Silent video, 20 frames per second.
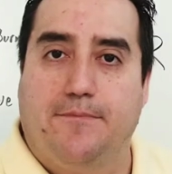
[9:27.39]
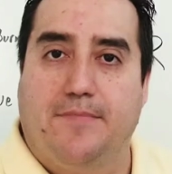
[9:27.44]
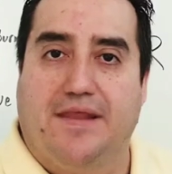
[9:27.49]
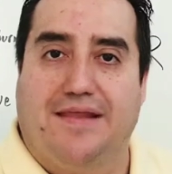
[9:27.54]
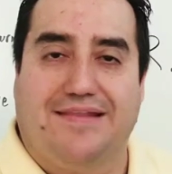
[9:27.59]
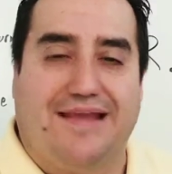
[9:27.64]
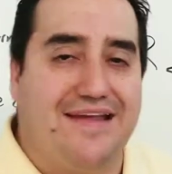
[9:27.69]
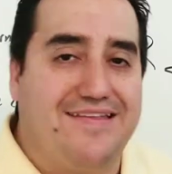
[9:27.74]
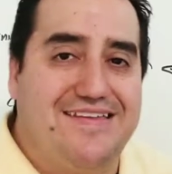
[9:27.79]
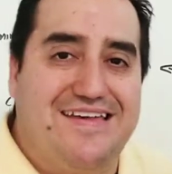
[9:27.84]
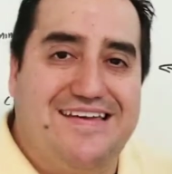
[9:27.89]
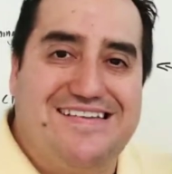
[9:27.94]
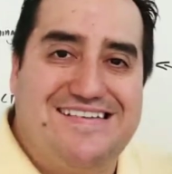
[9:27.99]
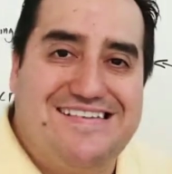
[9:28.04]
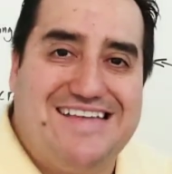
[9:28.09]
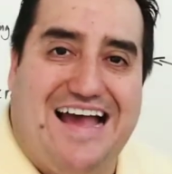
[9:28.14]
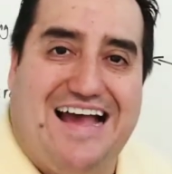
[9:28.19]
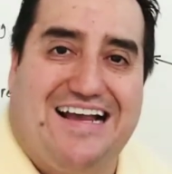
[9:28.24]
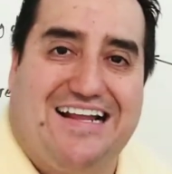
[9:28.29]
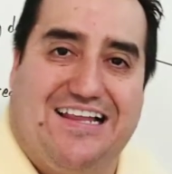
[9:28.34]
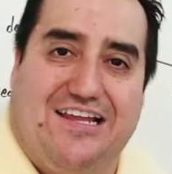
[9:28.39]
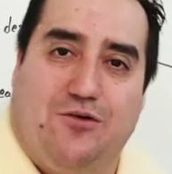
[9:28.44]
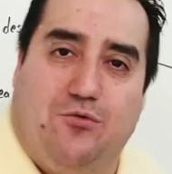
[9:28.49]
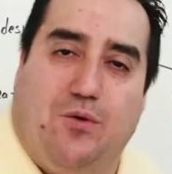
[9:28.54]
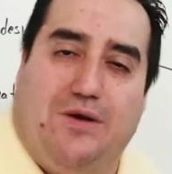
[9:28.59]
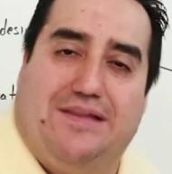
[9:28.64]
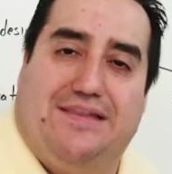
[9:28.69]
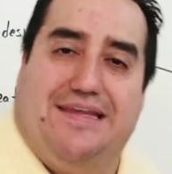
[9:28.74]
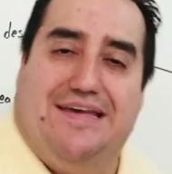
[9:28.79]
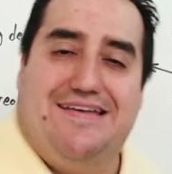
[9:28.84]
That's exactly
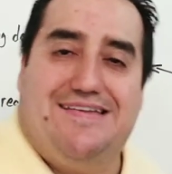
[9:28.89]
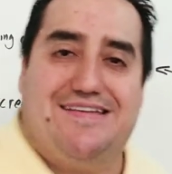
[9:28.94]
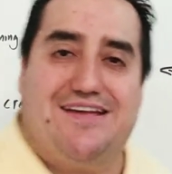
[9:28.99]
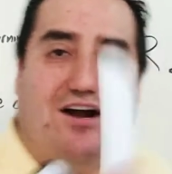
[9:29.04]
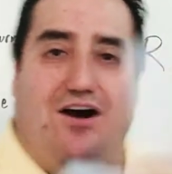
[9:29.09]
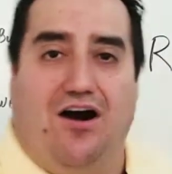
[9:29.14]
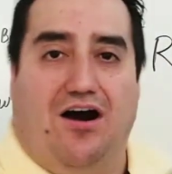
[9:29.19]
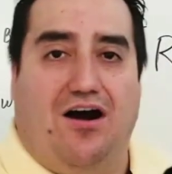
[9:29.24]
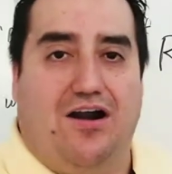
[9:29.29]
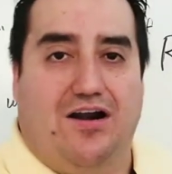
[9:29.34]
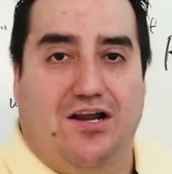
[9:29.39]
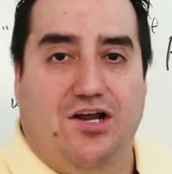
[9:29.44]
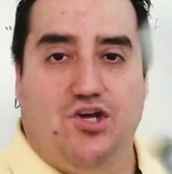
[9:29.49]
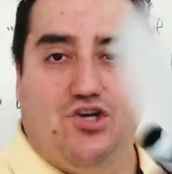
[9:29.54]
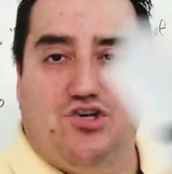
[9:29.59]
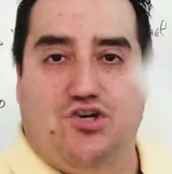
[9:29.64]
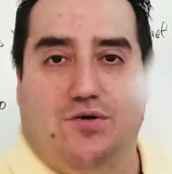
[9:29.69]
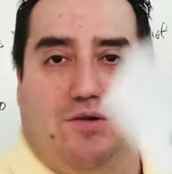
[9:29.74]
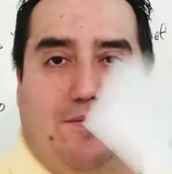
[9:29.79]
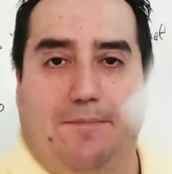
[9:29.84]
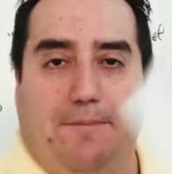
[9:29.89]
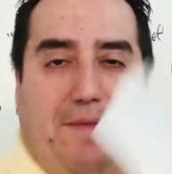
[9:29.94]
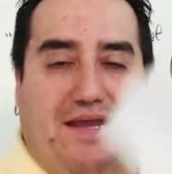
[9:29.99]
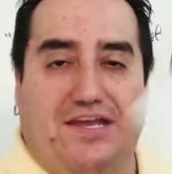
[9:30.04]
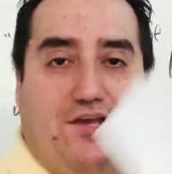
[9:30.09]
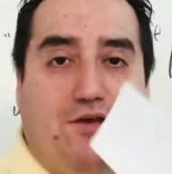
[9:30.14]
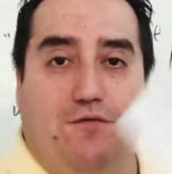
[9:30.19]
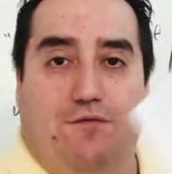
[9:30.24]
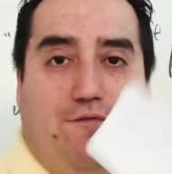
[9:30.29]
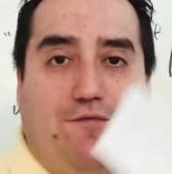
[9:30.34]
what this card should
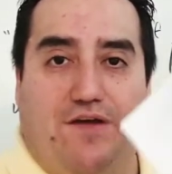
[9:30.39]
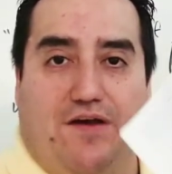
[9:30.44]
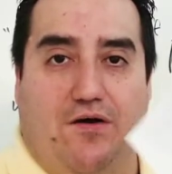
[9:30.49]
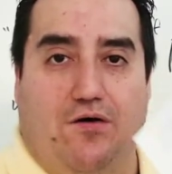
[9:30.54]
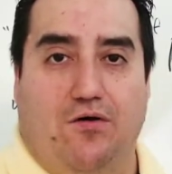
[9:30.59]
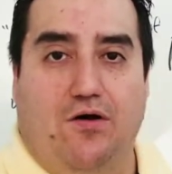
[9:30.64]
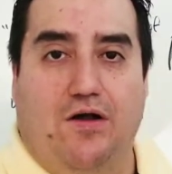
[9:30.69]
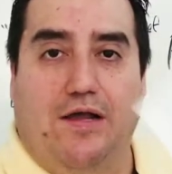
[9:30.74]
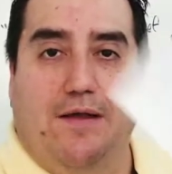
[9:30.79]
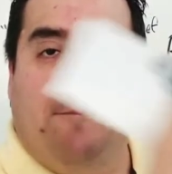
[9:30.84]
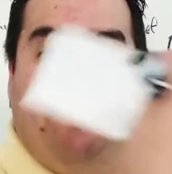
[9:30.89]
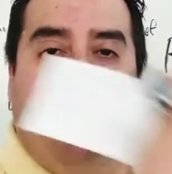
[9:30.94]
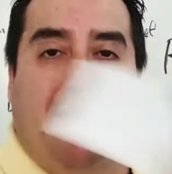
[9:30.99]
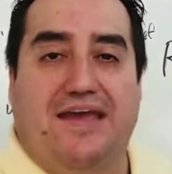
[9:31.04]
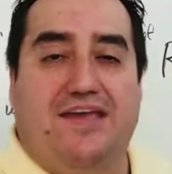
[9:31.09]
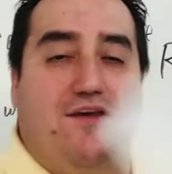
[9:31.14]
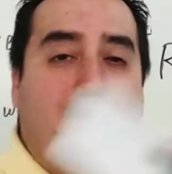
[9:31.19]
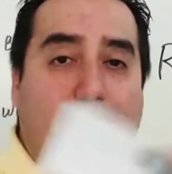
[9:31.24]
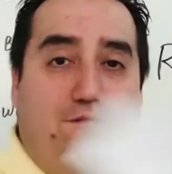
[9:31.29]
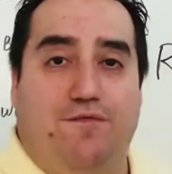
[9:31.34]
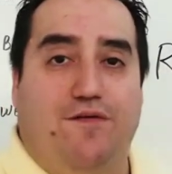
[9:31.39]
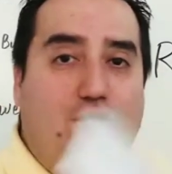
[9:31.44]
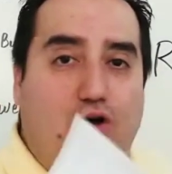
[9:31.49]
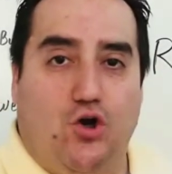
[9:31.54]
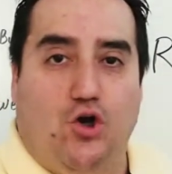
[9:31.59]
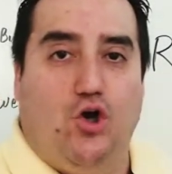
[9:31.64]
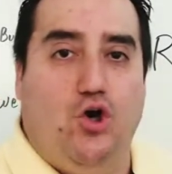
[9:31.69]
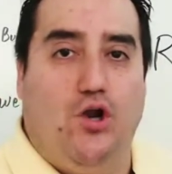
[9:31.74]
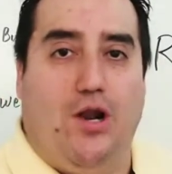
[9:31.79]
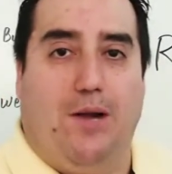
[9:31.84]
make you feel. Make you
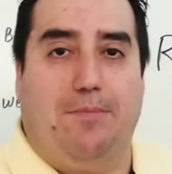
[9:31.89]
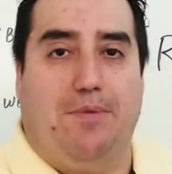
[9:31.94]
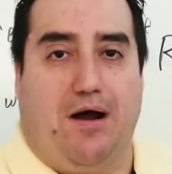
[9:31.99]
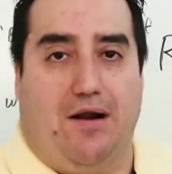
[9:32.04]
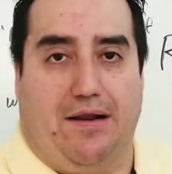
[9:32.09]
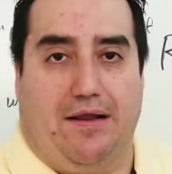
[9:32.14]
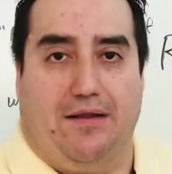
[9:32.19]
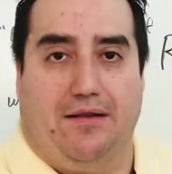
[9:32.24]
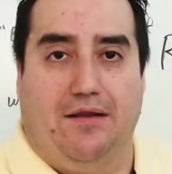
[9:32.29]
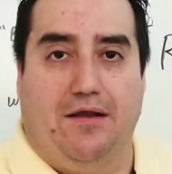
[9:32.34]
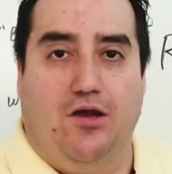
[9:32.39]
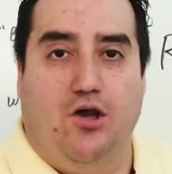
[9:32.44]
feel good about it.